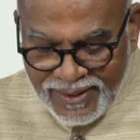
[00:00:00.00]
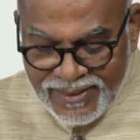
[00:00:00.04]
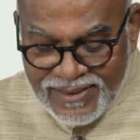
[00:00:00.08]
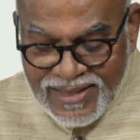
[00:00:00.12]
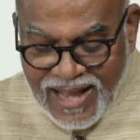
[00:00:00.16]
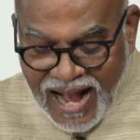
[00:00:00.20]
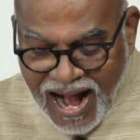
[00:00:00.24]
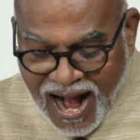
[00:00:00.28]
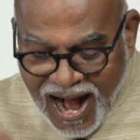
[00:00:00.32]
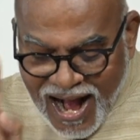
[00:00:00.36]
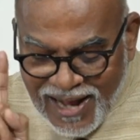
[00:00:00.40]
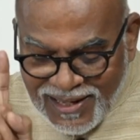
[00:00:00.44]

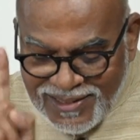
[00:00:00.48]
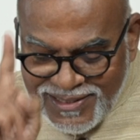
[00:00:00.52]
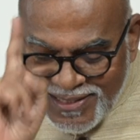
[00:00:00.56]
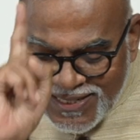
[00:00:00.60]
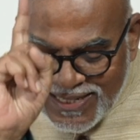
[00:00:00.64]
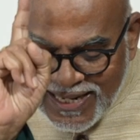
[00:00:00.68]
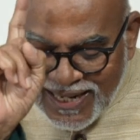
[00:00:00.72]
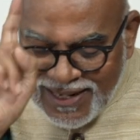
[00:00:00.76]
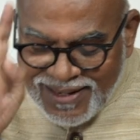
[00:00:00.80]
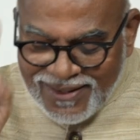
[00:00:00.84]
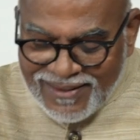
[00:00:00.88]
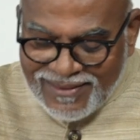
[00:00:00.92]
The
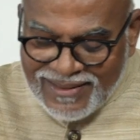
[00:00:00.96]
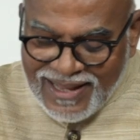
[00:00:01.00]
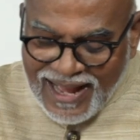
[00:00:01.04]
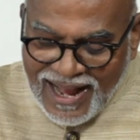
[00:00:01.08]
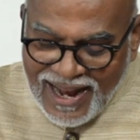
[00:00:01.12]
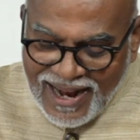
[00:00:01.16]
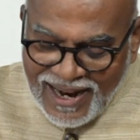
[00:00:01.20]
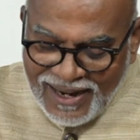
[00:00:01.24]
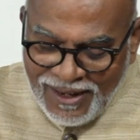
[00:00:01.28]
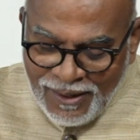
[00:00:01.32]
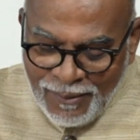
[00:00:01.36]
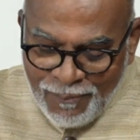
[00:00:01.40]
answer is
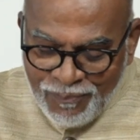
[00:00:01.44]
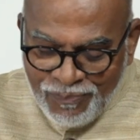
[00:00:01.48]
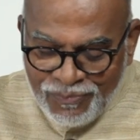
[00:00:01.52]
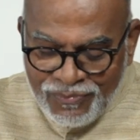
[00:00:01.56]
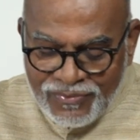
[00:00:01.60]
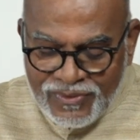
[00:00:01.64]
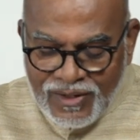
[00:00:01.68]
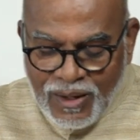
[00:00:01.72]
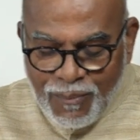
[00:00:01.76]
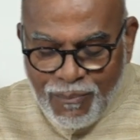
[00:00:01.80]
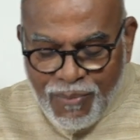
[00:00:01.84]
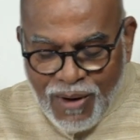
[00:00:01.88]
that
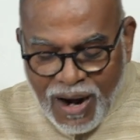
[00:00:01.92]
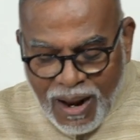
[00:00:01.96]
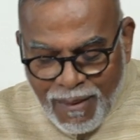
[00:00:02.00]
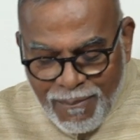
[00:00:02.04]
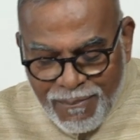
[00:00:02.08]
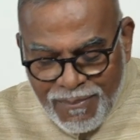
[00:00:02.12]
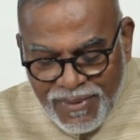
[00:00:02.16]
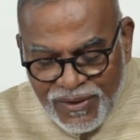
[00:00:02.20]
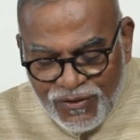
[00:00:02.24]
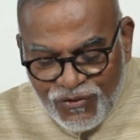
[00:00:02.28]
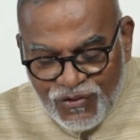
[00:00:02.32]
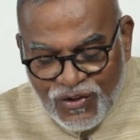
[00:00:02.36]
the
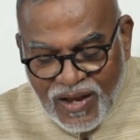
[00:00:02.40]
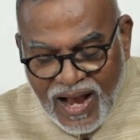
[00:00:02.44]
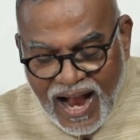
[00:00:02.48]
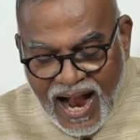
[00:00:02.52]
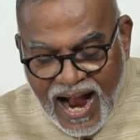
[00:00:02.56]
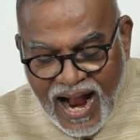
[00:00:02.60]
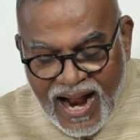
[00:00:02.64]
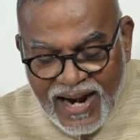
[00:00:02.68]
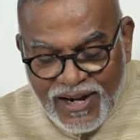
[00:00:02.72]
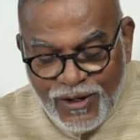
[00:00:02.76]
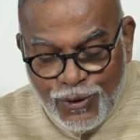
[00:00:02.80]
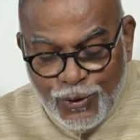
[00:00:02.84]
Brahmins
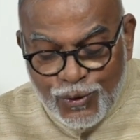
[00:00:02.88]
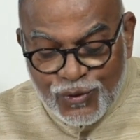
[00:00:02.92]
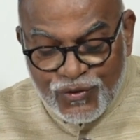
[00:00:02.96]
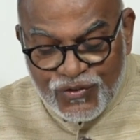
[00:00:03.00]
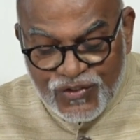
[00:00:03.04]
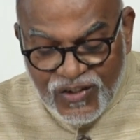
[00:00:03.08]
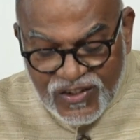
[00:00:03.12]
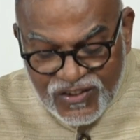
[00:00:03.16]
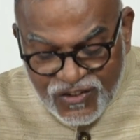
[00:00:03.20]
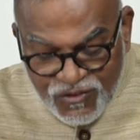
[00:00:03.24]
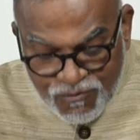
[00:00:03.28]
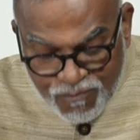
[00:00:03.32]
had to
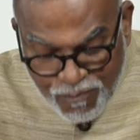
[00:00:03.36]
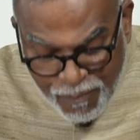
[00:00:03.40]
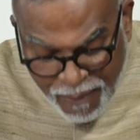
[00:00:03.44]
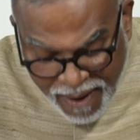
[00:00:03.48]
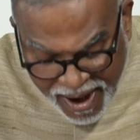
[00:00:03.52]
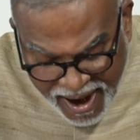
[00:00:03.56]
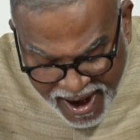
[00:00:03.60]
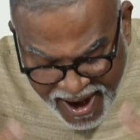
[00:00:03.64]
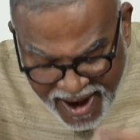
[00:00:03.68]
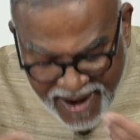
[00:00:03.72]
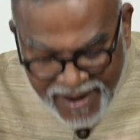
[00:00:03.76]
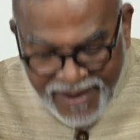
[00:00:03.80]

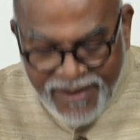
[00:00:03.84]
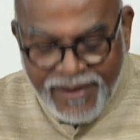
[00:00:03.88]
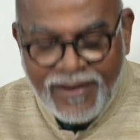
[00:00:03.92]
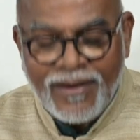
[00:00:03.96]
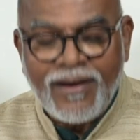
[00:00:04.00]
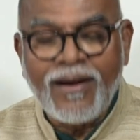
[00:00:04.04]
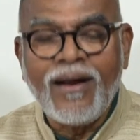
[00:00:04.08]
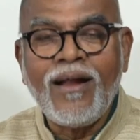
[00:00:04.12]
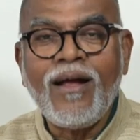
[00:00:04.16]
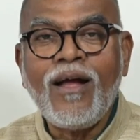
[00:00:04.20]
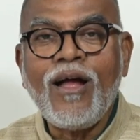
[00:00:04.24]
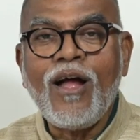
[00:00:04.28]

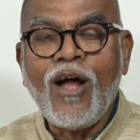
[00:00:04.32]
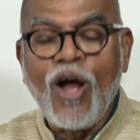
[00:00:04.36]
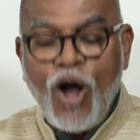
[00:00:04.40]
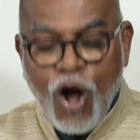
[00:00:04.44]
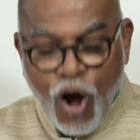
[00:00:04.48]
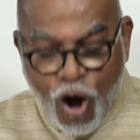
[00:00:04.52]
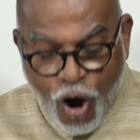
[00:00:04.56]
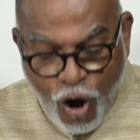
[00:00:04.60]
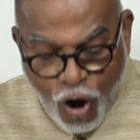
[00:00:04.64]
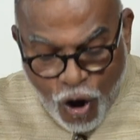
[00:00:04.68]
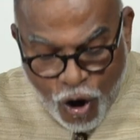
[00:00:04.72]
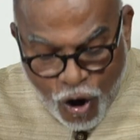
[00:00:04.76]
suspend
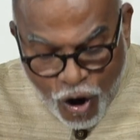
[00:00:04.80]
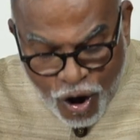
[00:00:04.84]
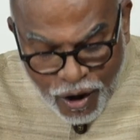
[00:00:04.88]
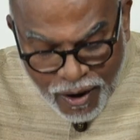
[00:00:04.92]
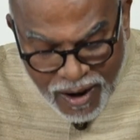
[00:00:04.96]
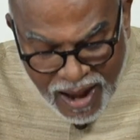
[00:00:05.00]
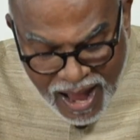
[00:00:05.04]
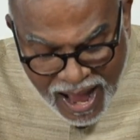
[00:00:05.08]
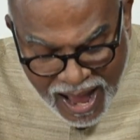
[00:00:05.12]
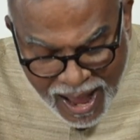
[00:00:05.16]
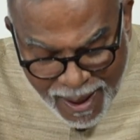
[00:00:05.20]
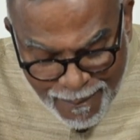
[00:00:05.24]

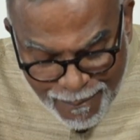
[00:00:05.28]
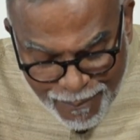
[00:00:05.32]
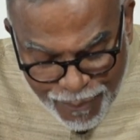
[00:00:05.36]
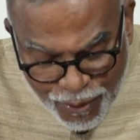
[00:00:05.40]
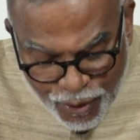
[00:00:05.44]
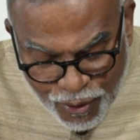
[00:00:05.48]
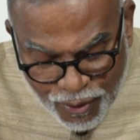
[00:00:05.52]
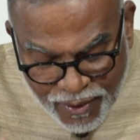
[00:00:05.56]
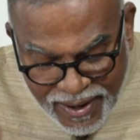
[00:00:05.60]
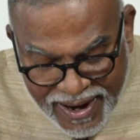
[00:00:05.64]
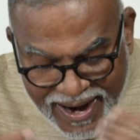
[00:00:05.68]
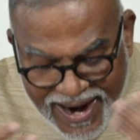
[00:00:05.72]
or
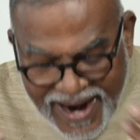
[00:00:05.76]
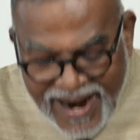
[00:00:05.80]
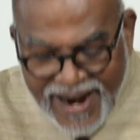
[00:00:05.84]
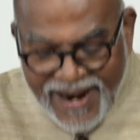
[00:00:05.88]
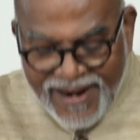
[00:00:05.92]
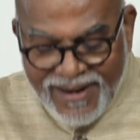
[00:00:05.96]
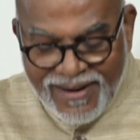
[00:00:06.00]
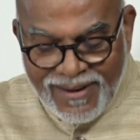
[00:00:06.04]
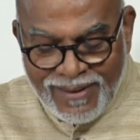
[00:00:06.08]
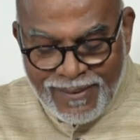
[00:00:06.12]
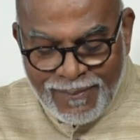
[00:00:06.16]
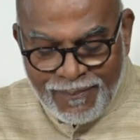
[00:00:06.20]

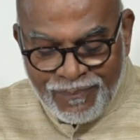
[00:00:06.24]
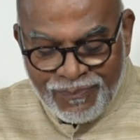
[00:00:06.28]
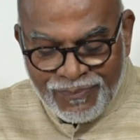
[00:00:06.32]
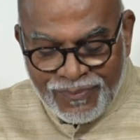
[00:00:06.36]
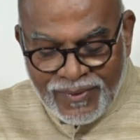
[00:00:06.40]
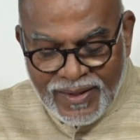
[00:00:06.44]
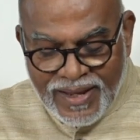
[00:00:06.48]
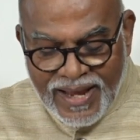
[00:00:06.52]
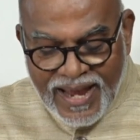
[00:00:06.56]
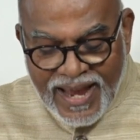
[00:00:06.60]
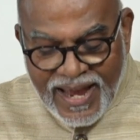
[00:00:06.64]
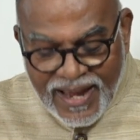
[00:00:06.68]
abrogate
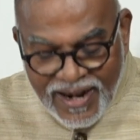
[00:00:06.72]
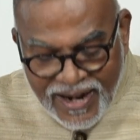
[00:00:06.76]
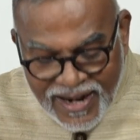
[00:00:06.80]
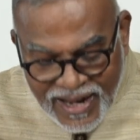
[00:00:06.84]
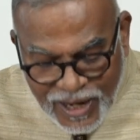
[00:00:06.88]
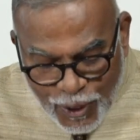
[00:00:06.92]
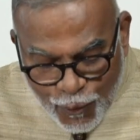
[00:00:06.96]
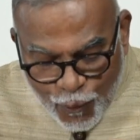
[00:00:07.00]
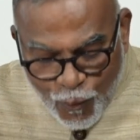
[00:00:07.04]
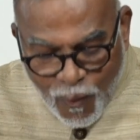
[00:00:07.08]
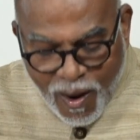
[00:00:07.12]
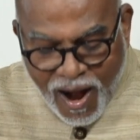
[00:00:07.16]
a
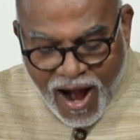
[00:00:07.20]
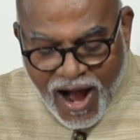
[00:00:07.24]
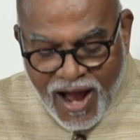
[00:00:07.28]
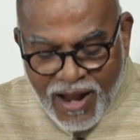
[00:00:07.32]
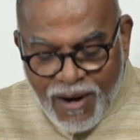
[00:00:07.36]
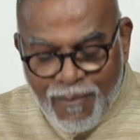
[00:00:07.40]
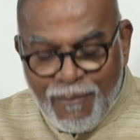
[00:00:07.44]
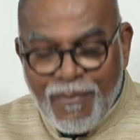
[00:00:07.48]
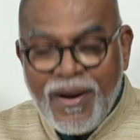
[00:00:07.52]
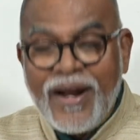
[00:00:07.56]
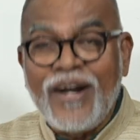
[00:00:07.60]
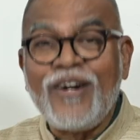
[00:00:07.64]

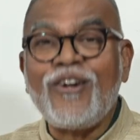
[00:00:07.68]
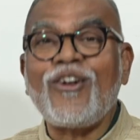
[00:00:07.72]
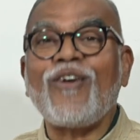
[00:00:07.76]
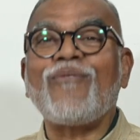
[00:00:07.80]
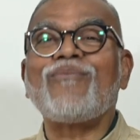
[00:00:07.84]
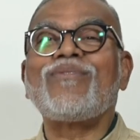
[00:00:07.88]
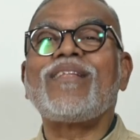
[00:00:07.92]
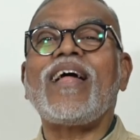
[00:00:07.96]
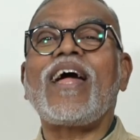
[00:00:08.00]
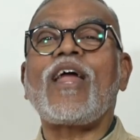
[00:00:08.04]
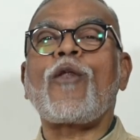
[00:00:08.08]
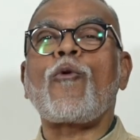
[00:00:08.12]
requirement
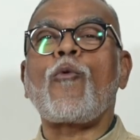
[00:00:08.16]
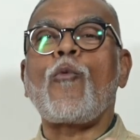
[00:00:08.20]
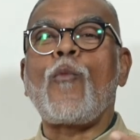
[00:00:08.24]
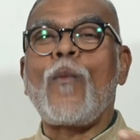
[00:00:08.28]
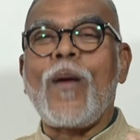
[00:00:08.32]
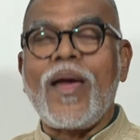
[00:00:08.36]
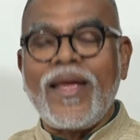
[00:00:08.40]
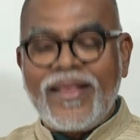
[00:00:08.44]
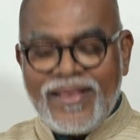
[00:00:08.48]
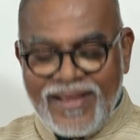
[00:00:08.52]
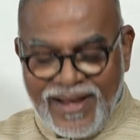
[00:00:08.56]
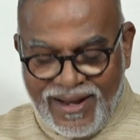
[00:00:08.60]
of their
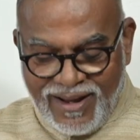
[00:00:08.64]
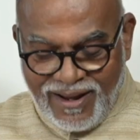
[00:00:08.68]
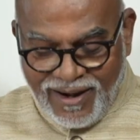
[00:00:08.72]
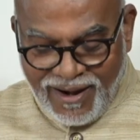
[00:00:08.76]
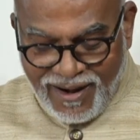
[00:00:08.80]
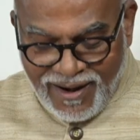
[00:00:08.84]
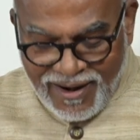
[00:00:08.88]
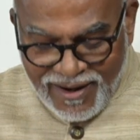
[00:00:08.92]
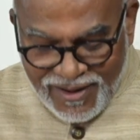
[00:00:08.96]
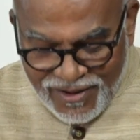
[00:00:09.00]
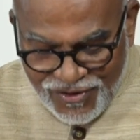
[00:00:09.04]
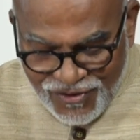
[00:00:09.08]
Vedic
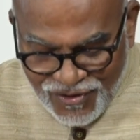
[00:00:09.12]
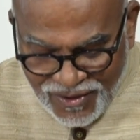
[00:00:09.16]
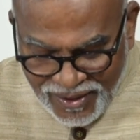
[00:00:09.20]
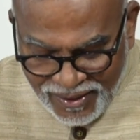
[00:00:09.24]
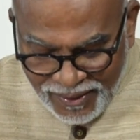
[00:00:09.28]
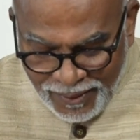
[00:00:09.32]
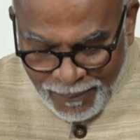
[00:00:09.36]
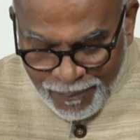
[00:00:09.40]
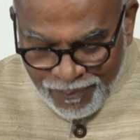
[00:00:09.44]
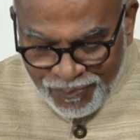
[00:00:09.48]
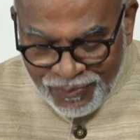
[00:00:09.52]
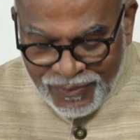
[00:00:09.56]

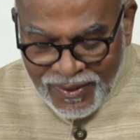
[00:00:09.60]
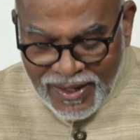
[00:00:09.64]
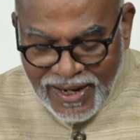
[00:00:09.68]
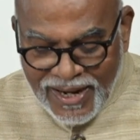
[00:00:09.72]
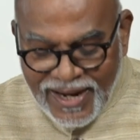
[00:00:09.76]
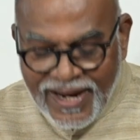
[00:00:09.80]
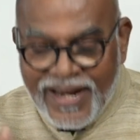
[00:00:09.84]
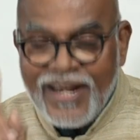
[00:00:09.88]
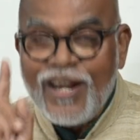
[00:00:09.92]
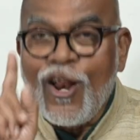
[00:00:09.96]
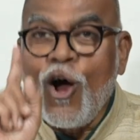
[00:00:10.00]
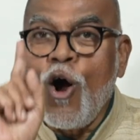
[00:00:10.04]
religion
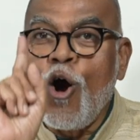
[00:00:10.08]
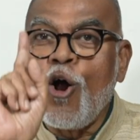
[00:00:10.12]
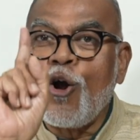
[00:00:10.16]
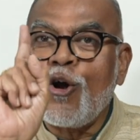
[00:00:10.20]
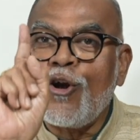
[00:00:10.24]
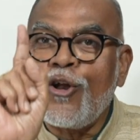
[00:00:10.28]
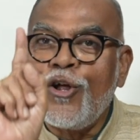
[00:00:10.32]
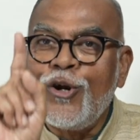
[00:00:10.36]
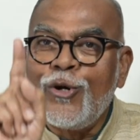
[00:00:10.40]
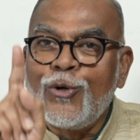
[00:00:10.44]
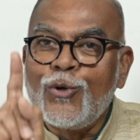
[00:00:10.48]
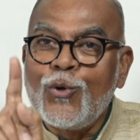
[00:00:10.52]
in
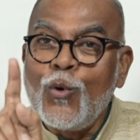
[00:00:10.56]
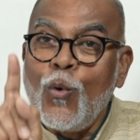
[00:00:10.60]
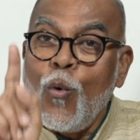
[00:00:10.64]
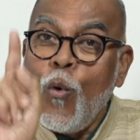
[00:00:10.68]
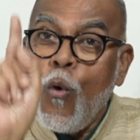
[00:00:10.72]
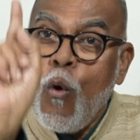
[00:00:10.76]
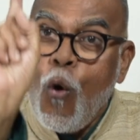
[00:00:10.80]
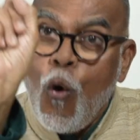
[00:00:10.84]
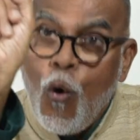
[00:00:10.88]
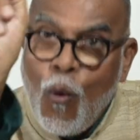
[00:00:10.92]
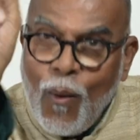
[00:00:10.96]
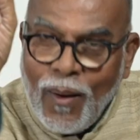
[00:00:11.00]
order to
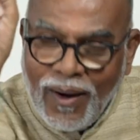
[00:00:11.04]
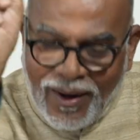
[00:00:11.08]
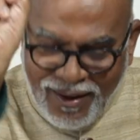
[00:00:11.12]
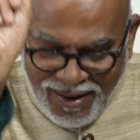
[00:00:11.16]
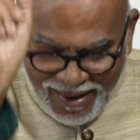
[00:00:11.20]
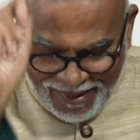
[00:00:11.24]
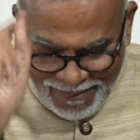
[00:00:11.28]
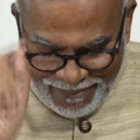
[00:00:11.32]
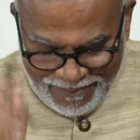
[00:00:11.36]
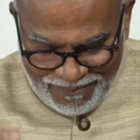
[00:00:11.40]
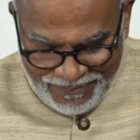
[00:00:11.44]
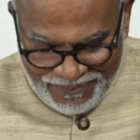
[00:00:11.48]

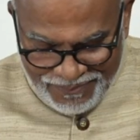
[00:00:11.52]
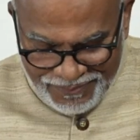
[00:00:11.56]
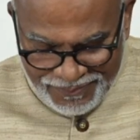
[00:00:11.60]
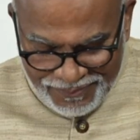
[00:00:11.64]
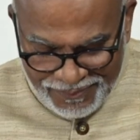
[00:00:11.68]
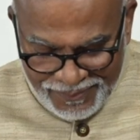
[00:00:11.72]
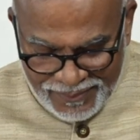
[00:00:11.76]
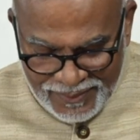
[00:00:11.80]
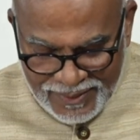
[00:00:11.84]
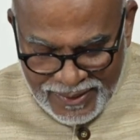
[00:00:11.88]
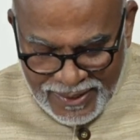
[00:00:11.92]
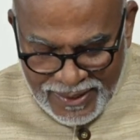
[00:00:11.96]
overcome
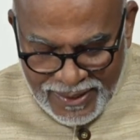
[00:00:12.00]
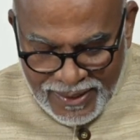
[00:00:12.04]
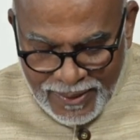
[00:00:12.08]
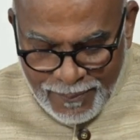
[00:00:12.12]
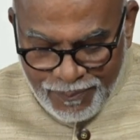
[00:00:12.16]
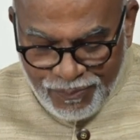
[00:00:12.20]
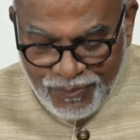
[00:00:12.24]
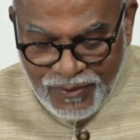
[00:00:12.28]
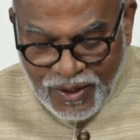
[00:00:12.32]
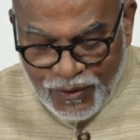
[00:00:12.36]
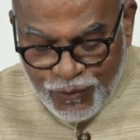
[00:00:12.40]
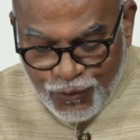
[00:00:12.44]

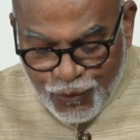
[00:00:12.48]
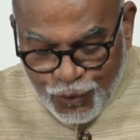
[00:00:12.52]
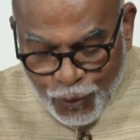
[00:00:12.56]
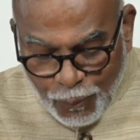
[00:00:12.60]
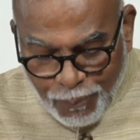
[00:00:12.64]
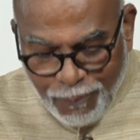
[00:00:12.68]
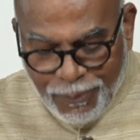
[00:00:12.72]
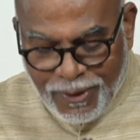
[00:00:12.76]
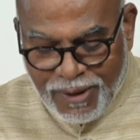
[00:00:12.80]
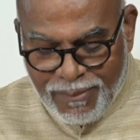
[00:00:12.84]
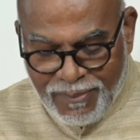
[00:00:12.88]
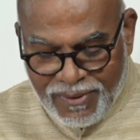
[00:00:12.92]
the
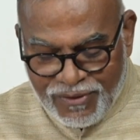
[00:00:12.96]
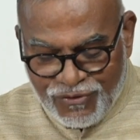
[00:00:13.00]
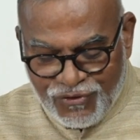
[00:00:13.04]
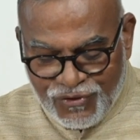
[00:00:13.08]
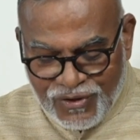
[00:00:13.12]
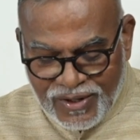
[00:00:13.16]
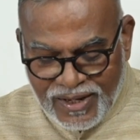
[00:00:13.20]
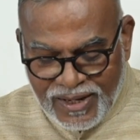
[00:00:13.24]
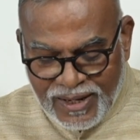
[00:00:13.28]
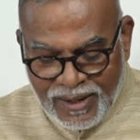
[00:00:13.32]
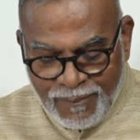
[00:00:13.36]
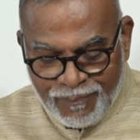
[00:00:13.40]

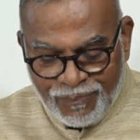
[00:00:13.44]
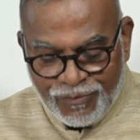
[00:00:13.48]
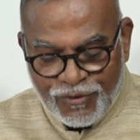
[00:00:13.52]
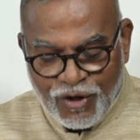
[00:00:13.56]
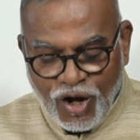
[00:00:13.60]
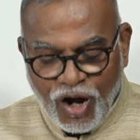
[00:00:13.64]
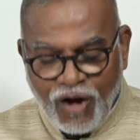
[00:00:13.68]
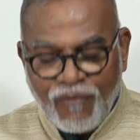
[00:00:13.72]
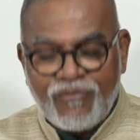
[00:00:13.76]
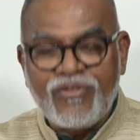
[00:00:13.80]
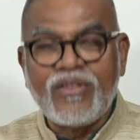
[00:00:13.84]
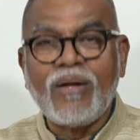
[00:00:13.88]
supremacy
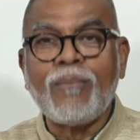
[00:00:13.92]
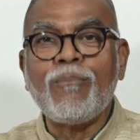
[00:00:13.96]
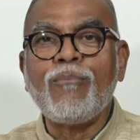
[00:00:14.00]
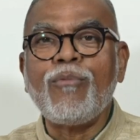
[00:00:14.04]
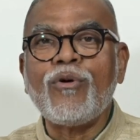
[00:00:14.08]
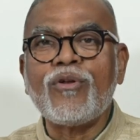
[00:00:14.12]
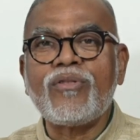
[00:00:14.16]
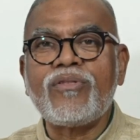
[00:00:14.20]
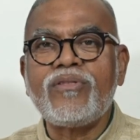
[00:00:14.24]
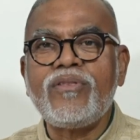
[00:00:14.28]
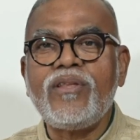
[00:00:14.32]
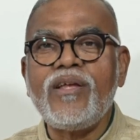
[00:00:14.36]
of the
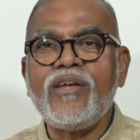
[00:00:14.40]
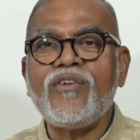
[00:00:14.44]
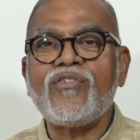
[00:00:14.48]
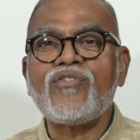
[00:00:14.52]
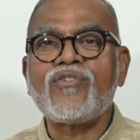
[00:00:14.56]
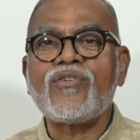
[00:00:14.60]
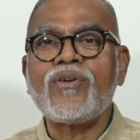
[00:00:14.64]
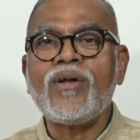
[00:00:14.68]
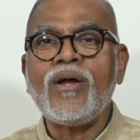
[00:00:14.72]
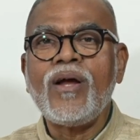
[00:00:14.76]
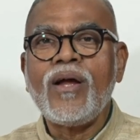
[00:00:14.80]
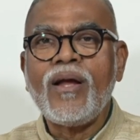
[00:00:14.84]

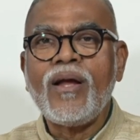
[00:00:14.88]
Buddhist